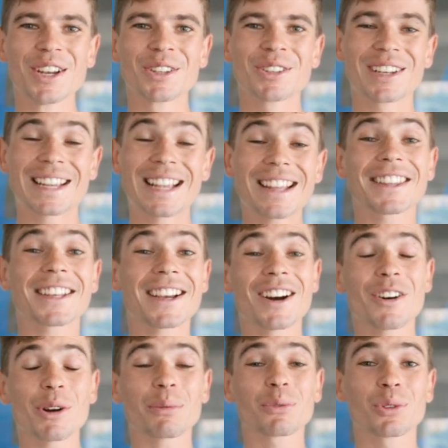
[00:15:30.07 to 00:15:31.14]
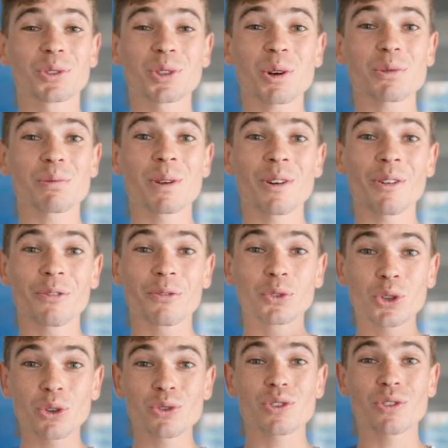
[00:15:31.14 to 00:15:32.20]
to get the car up to a top speed of
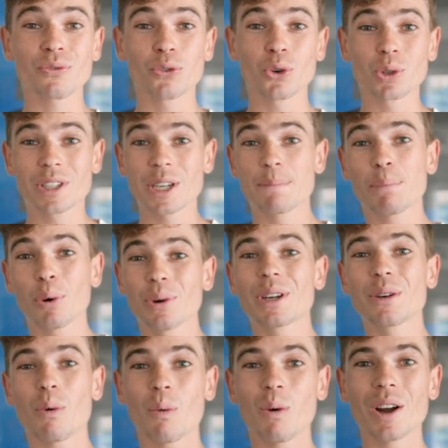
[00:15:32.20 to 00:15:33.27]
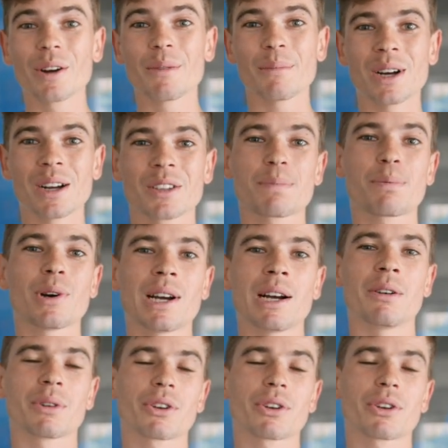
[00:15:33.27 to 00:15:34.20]
240.1 miles per hour,